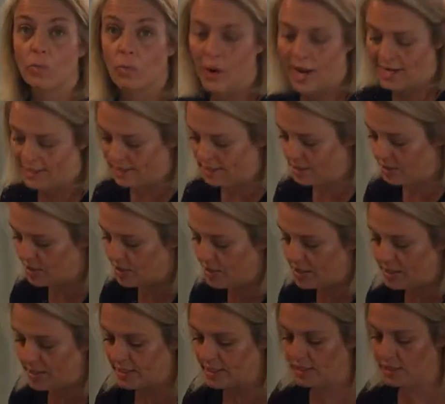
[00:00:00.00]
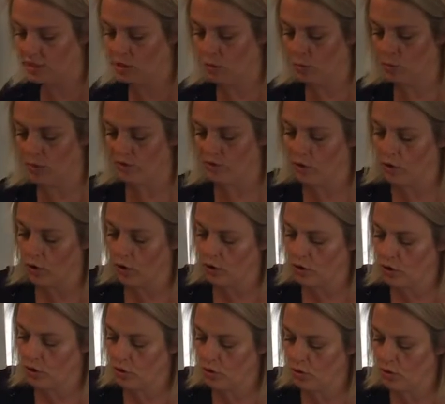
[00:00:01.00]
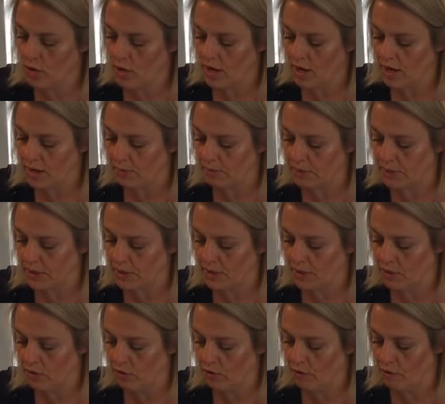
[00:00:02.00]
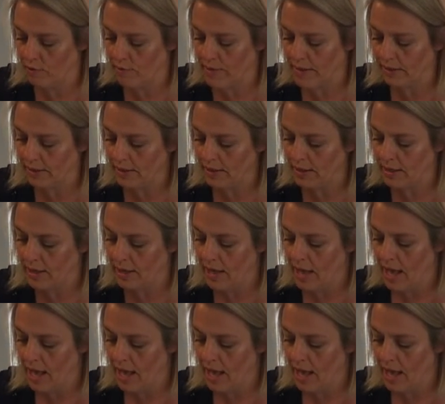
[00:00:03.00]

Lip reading: wet ingredients. So we've got 2 cups of milk.